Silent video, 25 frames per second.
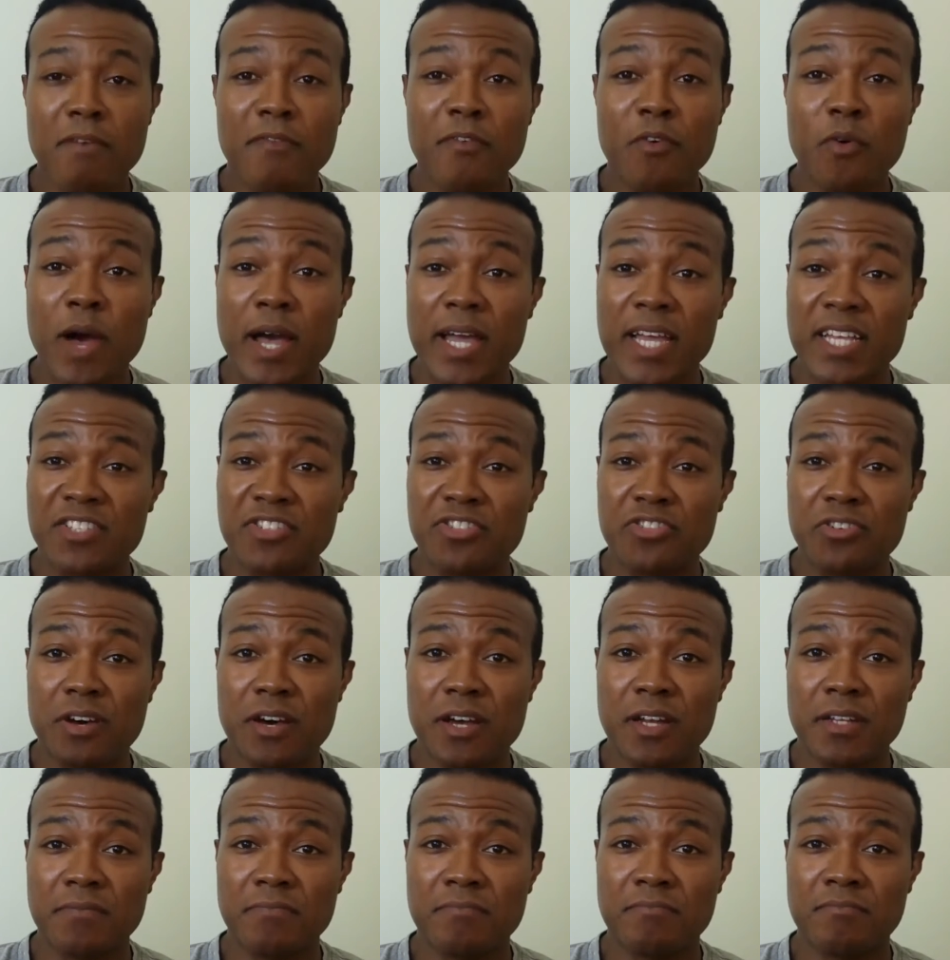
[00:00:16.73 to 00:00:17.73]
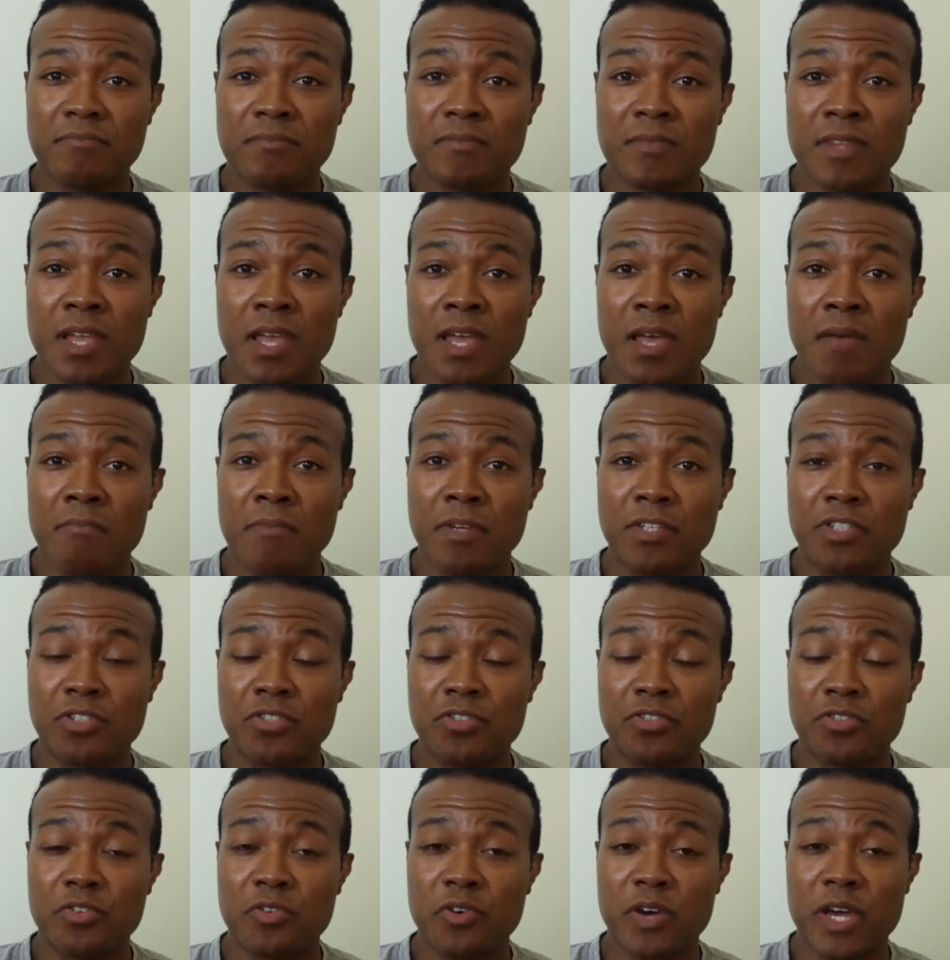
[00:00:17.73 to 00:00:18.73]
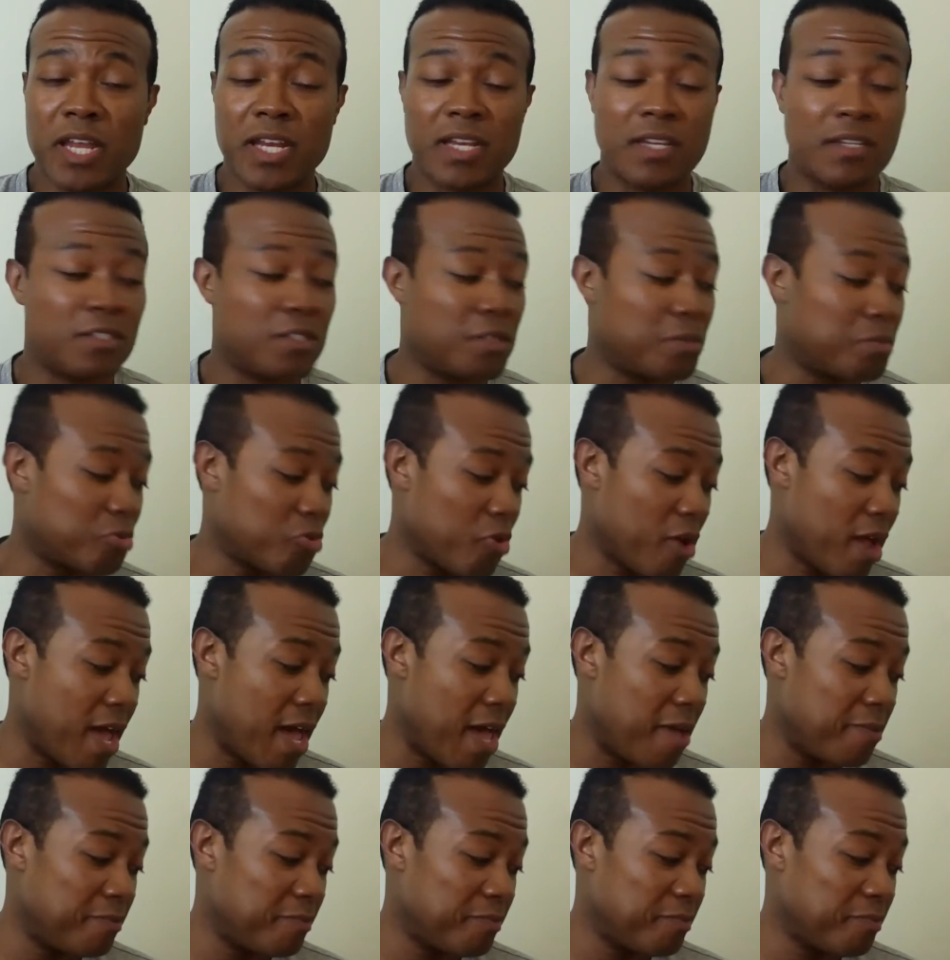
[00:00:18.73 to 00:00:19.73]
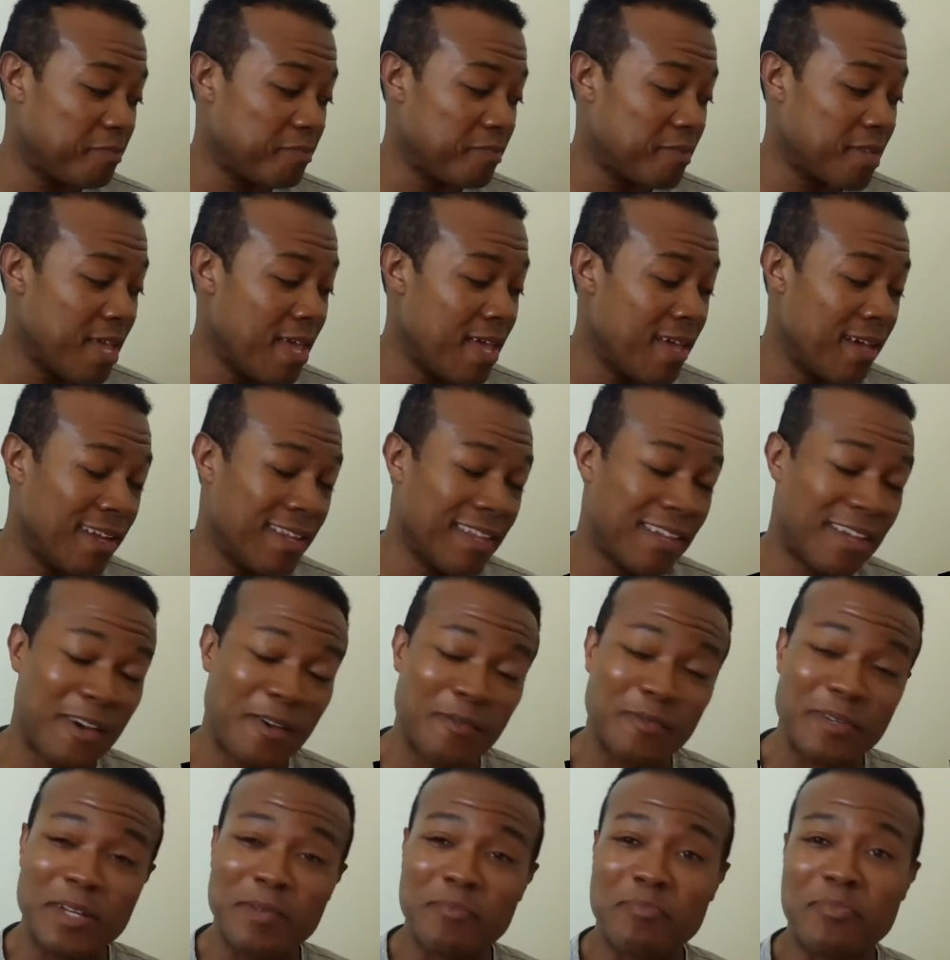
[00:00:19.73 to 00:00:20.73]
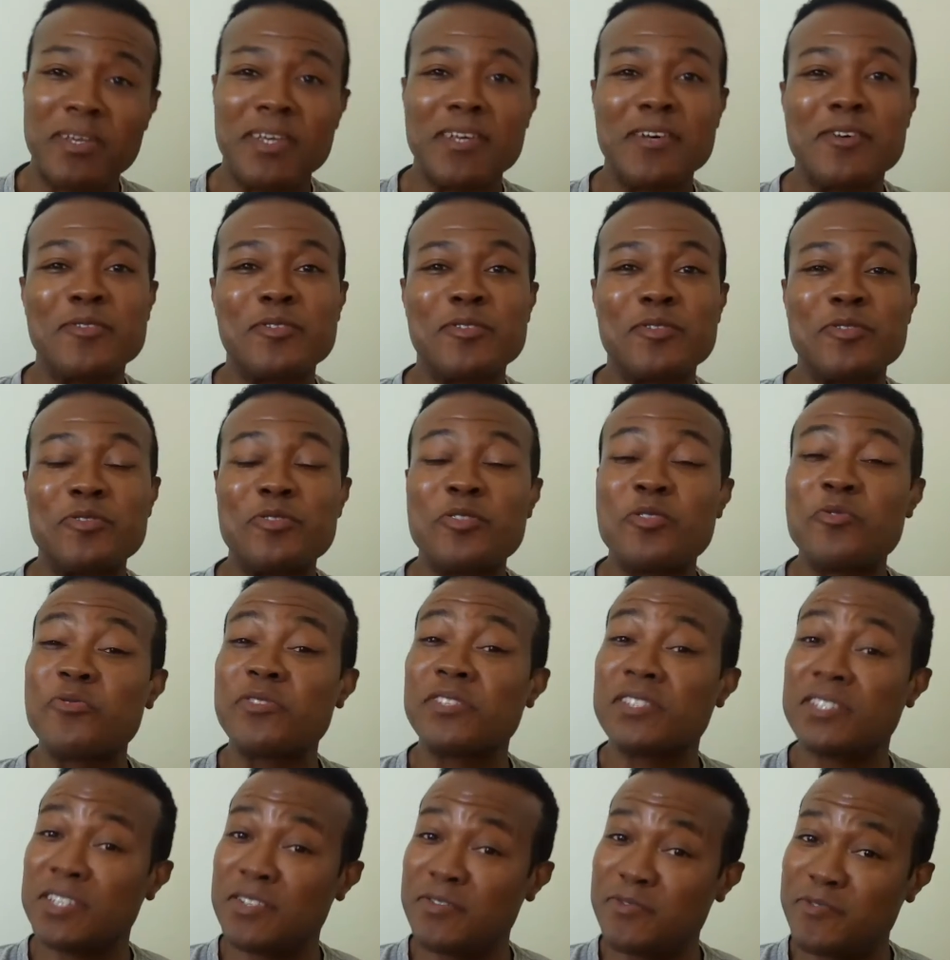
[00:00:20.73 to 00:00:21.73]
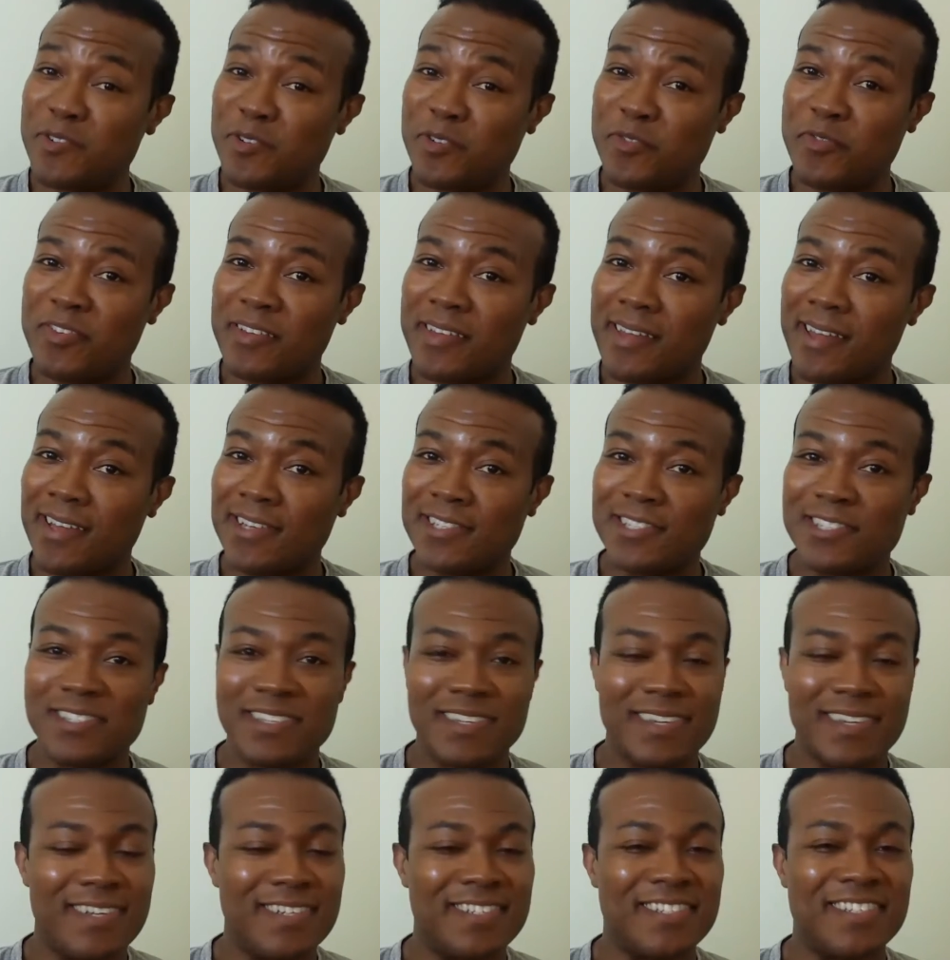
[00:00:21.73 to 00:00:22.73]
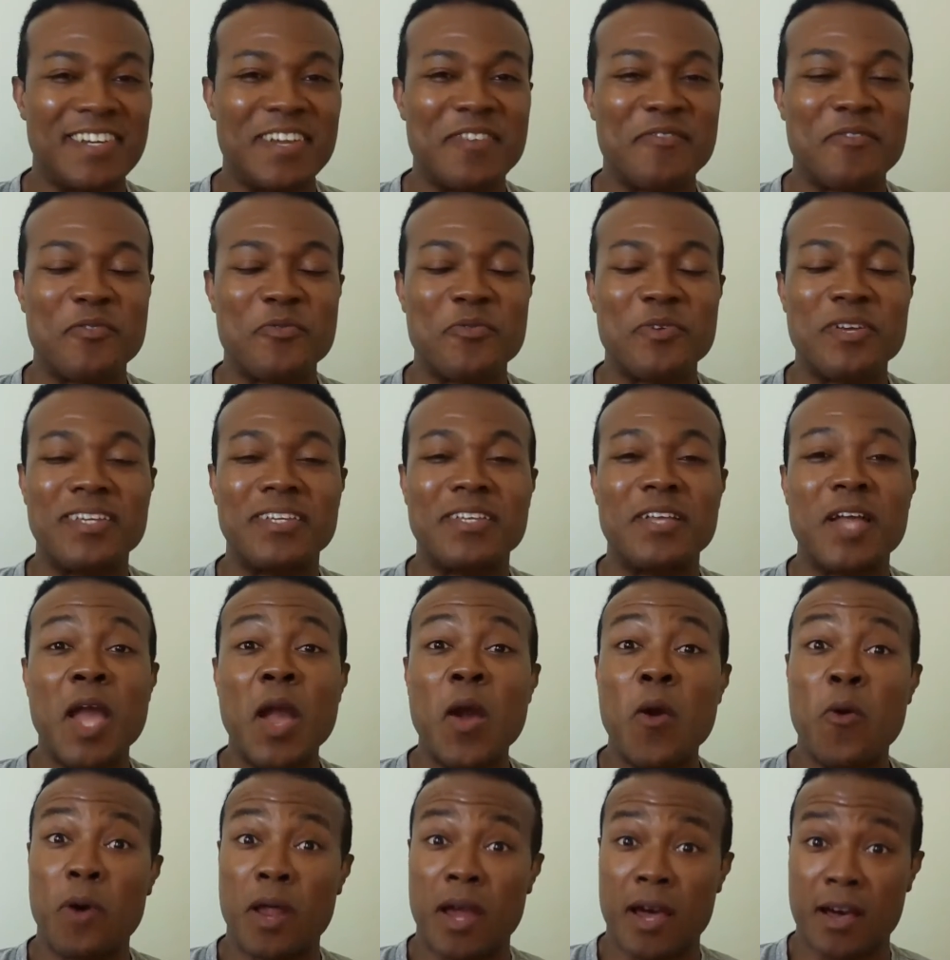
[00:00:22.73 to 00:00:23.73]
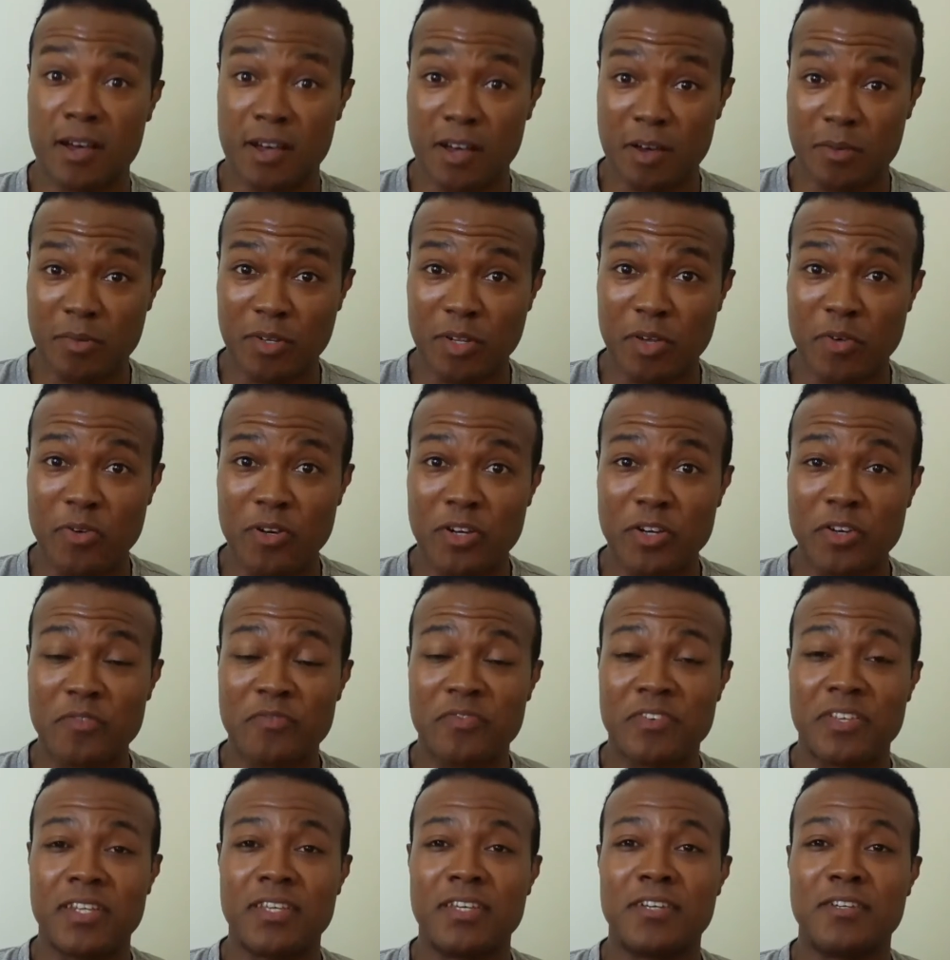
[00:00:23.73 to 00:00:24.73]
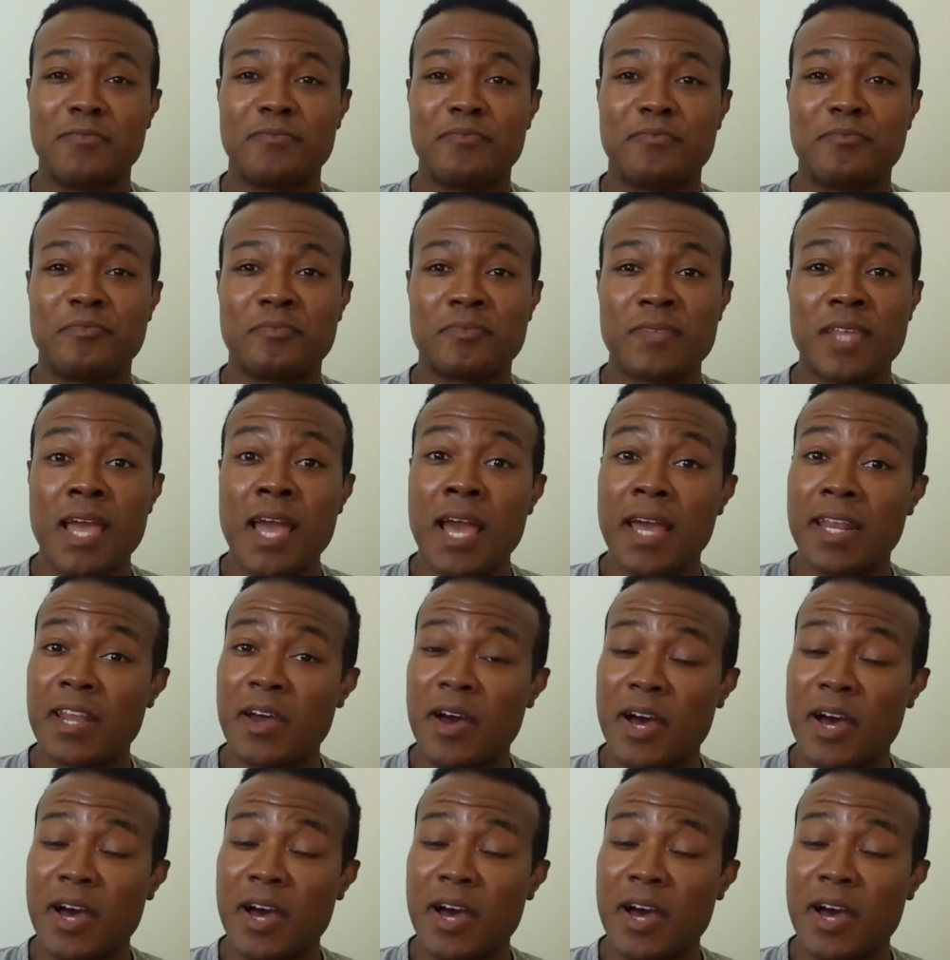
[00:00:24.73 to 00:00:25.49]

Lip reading: Before I get started, make sure you go ahead and subscribe, click on that bell so you can receive notifications each and every week when I upload anything.